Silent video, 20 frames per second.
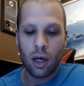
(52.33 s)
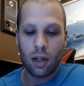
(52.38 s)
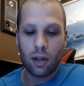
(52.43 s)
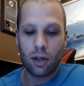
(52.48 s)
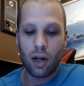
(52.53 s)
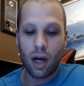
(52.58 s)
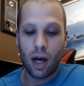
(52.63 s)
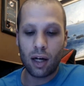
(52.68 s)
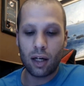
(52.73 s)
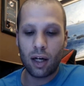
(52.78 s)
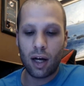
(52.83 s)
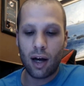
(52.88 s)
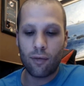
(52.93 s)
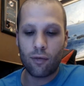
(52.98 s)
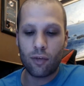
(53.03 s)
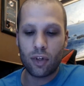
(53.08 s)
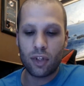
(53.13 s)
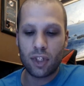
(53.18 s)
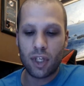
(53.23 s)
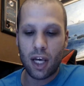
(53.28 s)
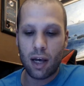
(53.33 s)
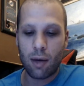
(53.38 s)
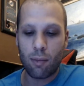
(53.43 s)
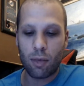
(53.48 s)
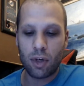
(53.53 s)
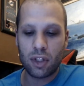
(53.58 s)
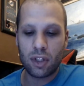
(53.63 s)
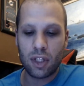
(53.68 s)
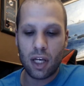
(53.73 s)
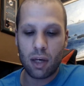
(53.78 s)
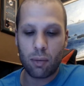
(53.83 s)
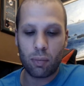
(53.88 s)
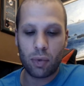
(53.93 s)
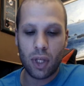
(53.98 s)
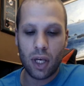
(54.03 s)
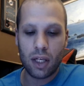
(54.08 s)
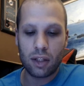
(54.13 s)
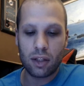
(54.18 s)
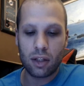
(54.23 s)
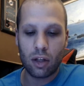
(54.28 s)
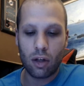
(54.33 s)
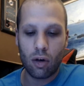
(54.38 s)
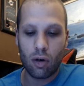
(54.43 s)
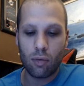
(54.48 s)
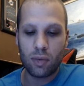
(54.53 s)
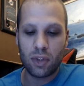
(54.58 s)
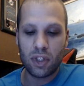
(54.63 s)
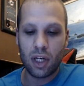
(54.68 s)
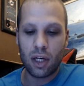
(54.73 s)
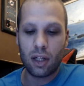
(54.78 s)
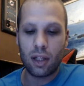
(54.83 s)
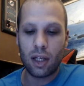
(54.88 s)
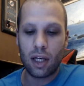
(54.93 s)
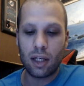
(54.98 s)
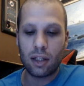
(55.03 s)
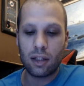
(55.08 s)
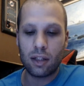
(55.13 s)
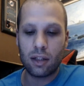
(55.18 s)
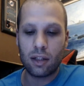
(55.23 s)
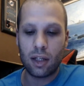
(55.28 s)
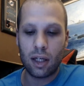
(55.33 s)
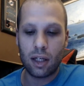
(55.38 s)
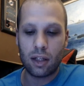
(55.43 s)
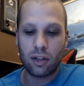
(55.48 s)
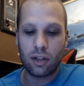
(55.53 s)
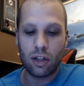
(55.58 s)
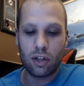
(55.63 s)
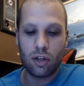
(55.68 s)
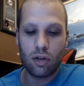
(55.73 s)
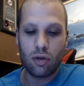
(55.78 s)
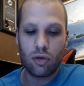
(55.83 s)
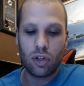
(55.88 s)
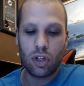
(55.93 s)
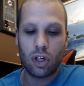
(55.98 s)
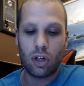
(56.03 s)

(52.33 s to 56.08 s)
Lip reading: The non-conference game must take place in the home state of the ACC institution,